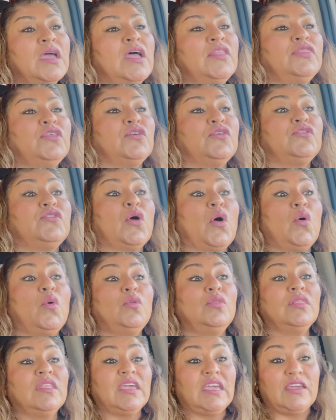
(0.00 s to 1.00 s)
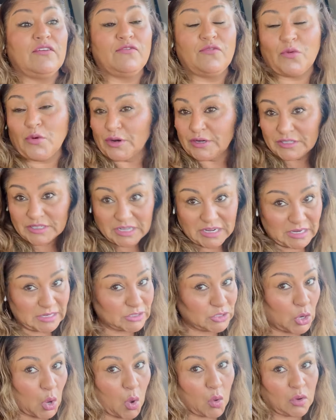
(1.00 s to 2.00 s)
There's only 14
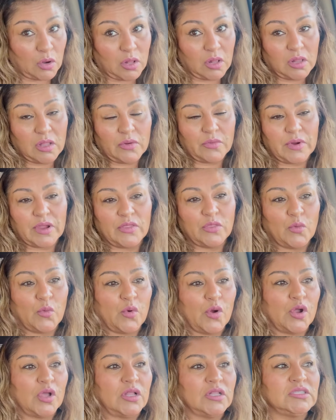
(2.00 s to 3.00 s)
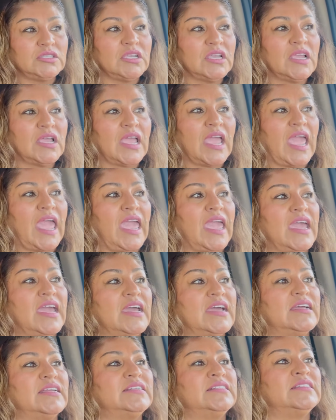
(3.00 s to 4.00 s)
total around the world,
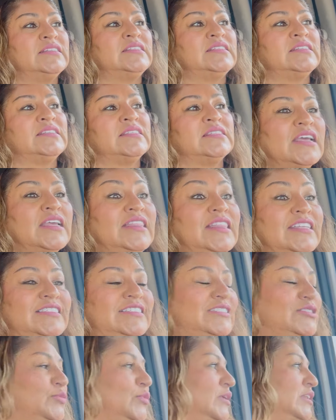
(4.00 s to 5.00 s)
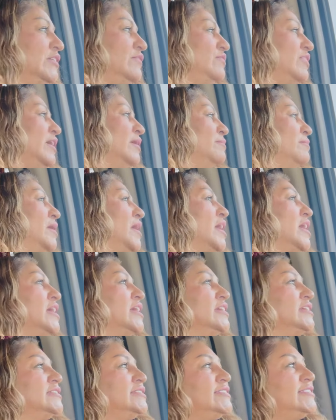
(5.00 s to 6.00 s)
and this is one of them.
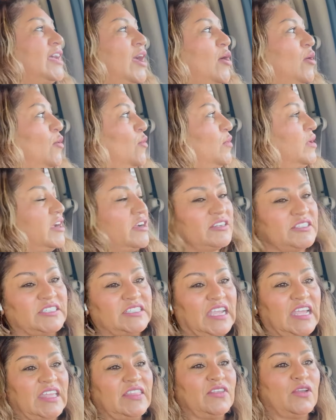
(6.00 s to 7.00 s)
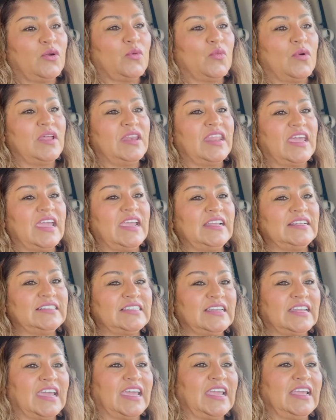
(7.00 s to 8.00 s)
So we are staying there one night
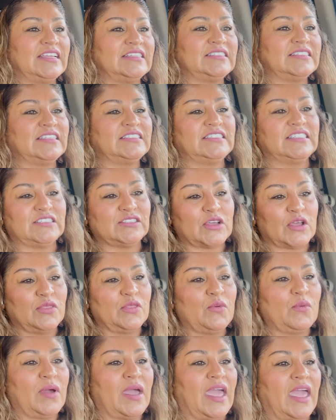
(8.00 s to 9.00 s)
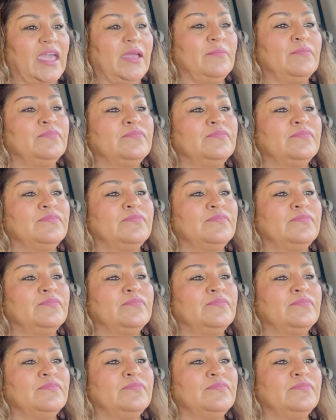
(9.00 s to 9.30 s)
tonight since it's on the way,